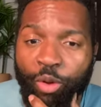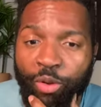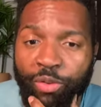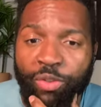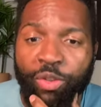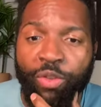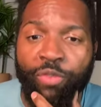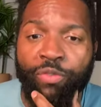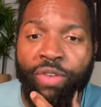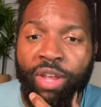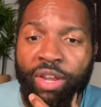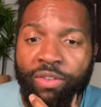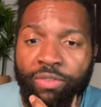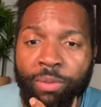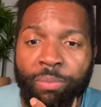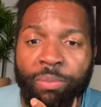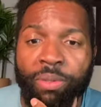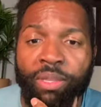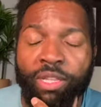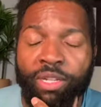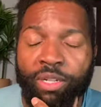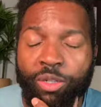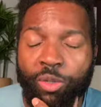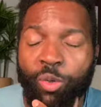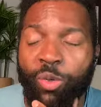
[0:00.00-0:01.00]
There's a lot of
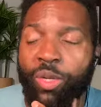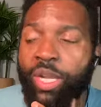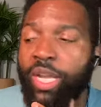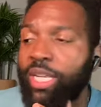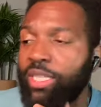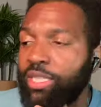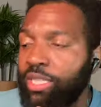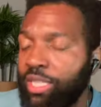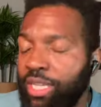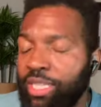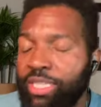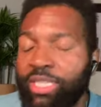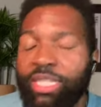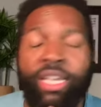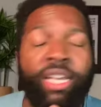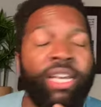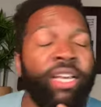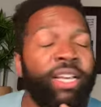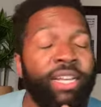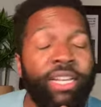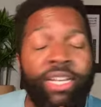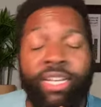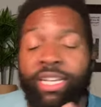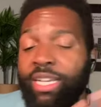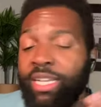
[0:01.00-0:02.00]
digital. In fact, we are
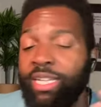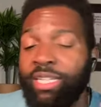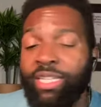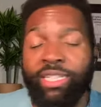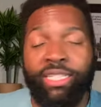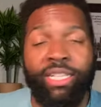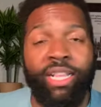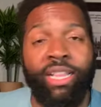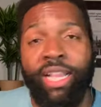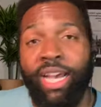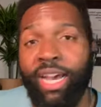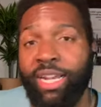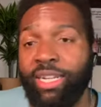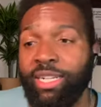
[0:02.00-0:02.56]
in a digital world.